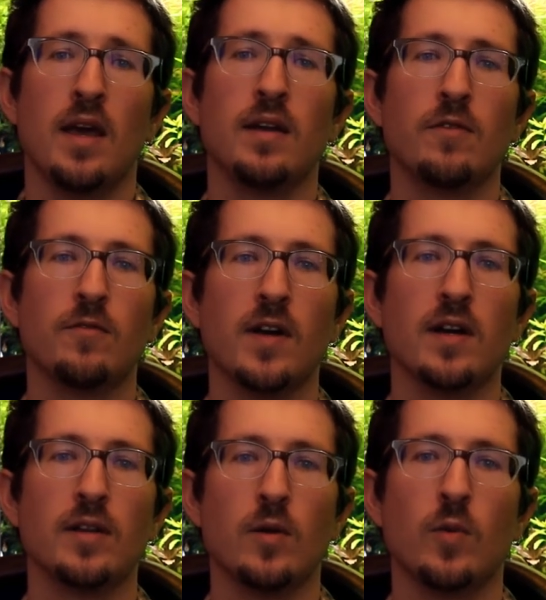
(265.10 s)
And
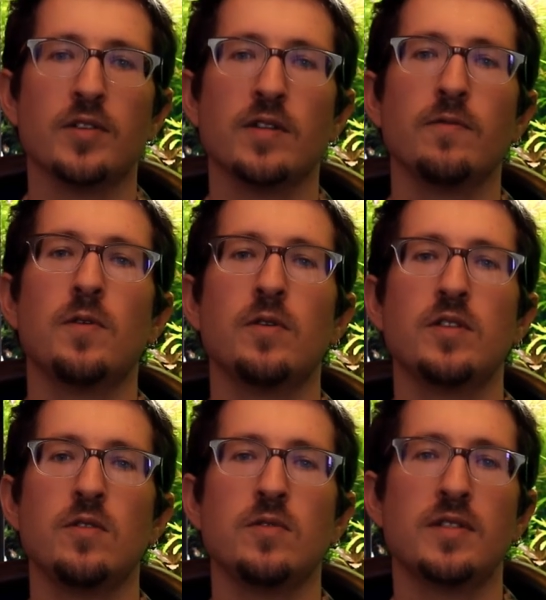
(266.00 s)
finally, while some
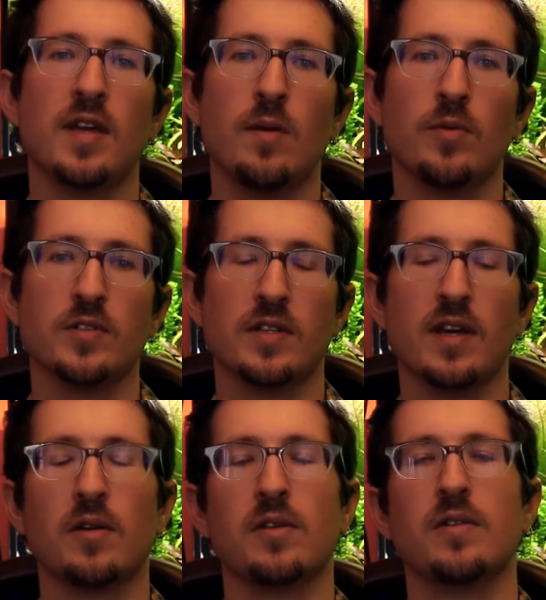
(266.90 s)
folks use tables to
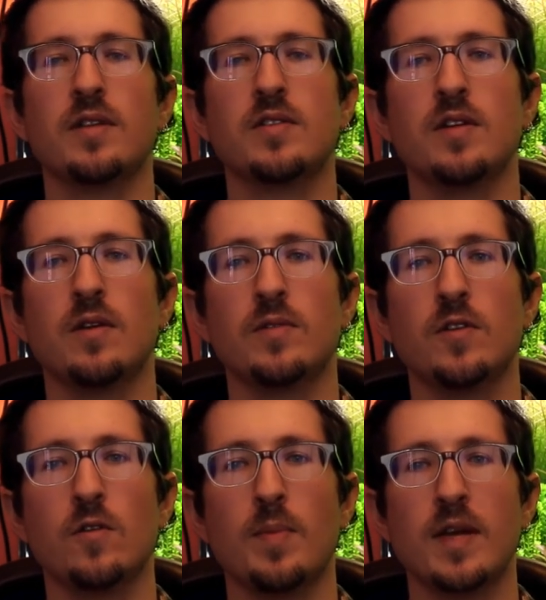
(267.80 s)
calculate C O
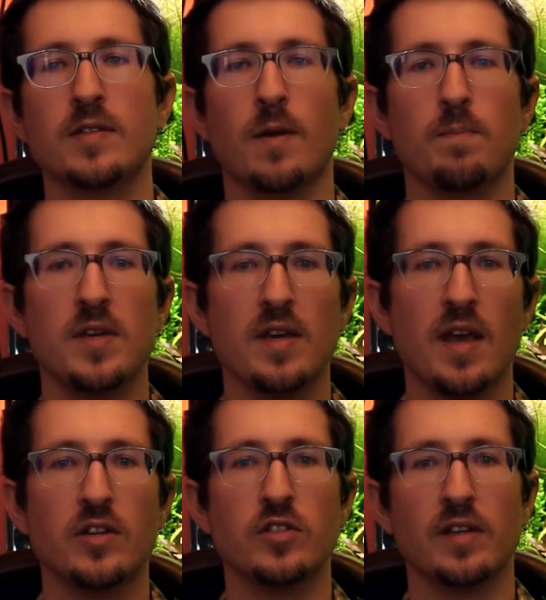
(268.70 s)
two based on
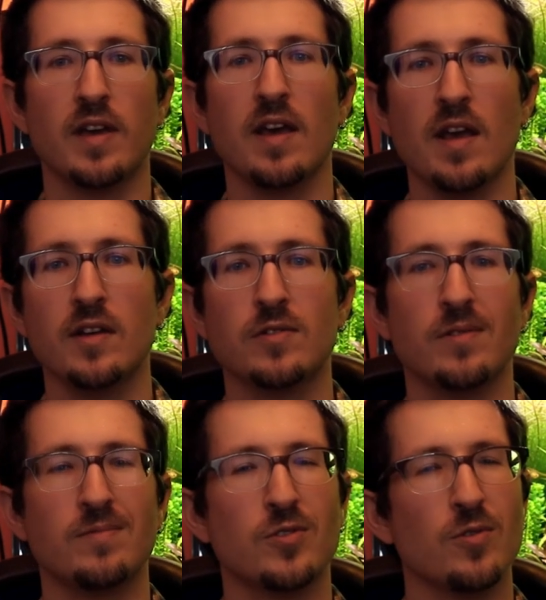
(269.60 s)
pH and K H,
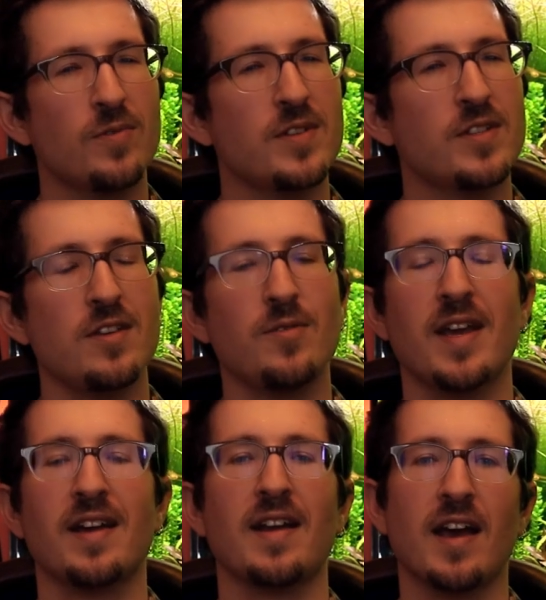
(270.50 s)
the truth is that you
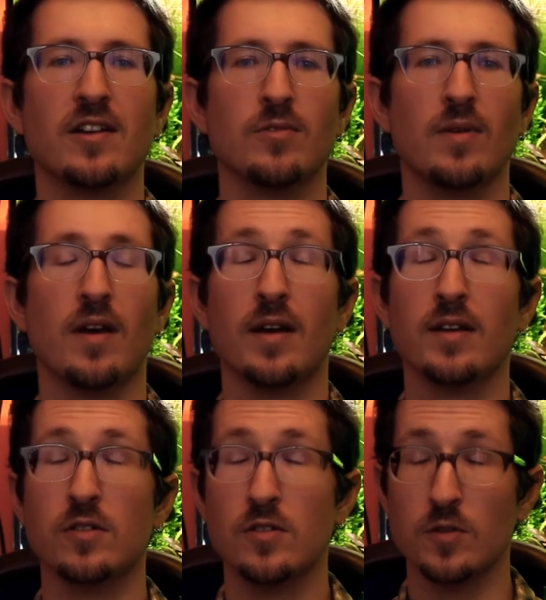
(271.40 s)
can't actu uh,
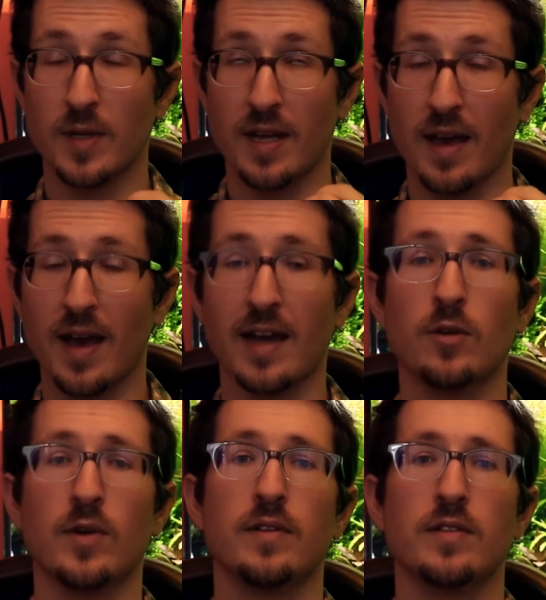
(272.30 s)
excuse me,
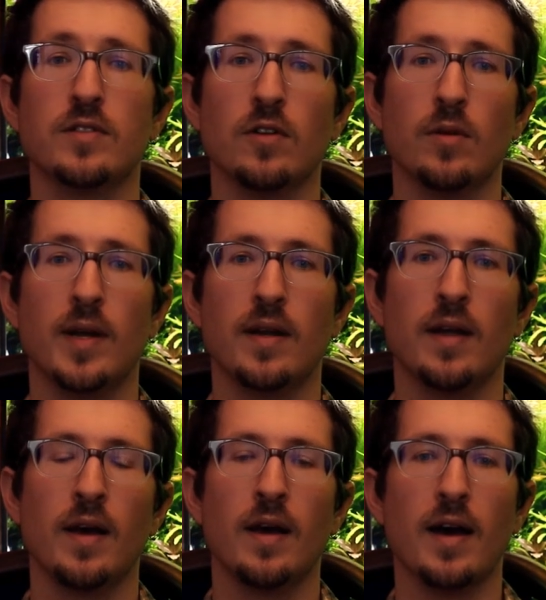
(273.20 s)
accurately determine
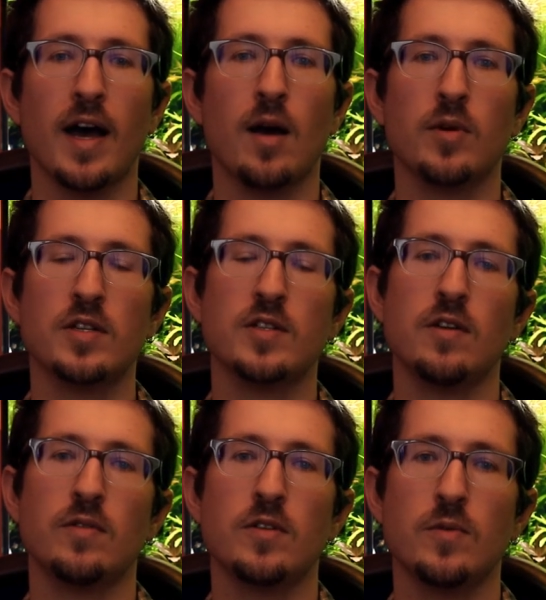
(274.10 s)
uh, how much
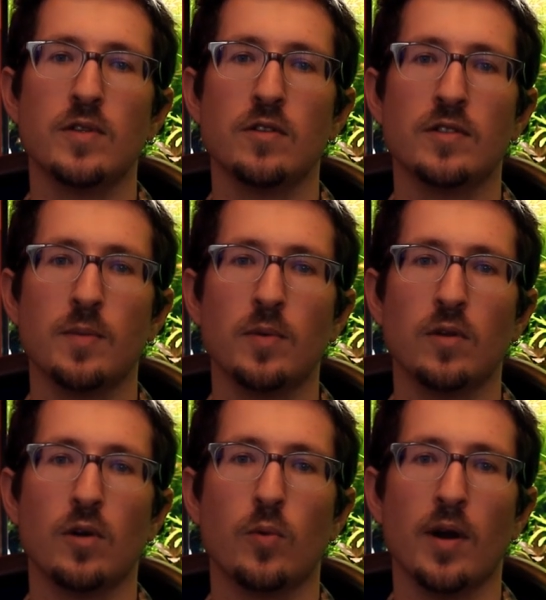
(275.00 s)
C O two is in your
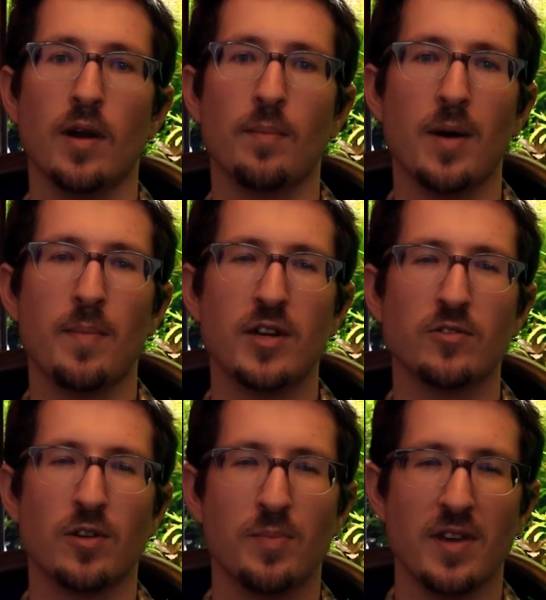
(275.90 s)
typical aquarium by
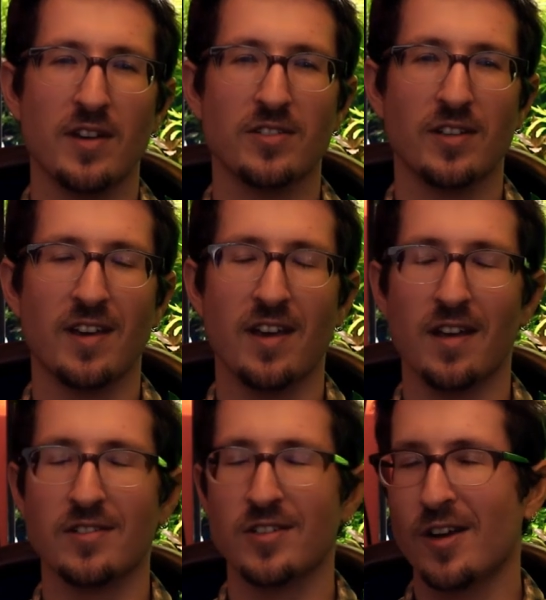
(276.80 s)
measuring pH and K
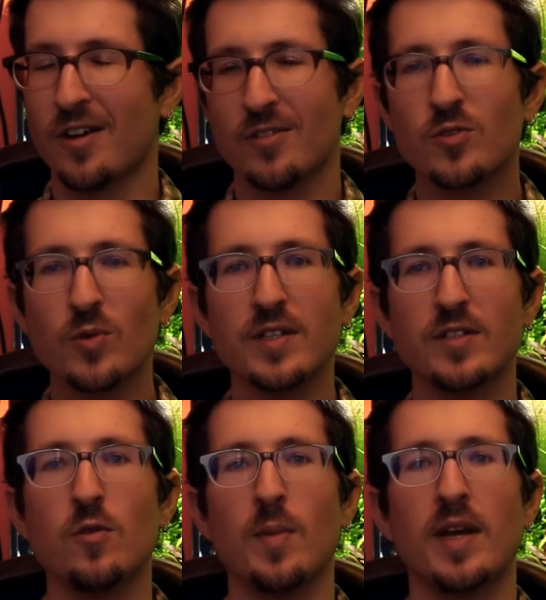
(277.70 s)
H. There's really
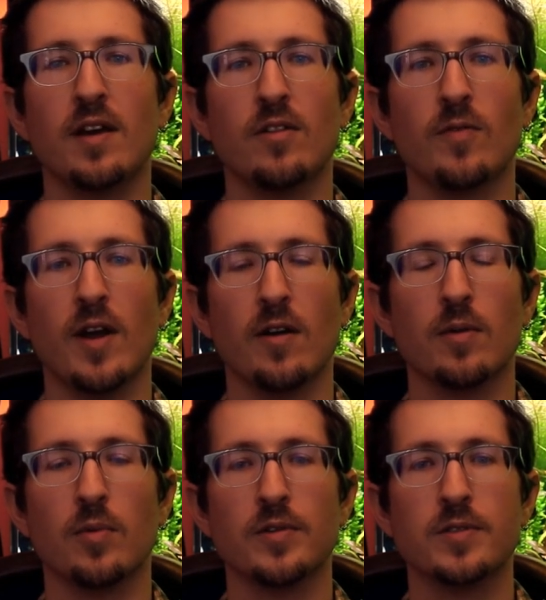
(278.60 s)
too many other
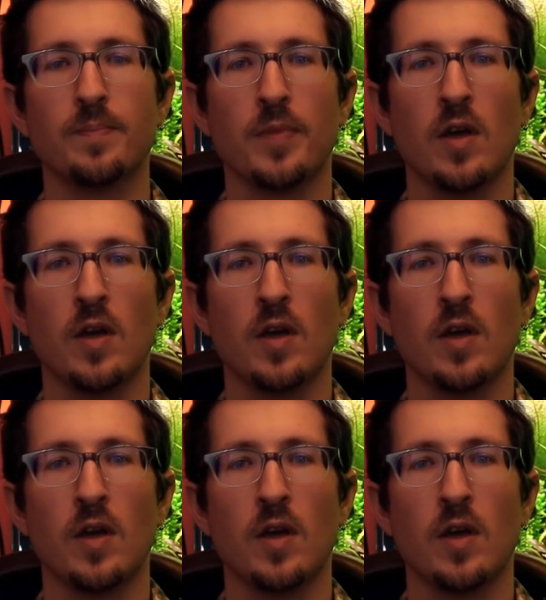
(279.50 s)
variables.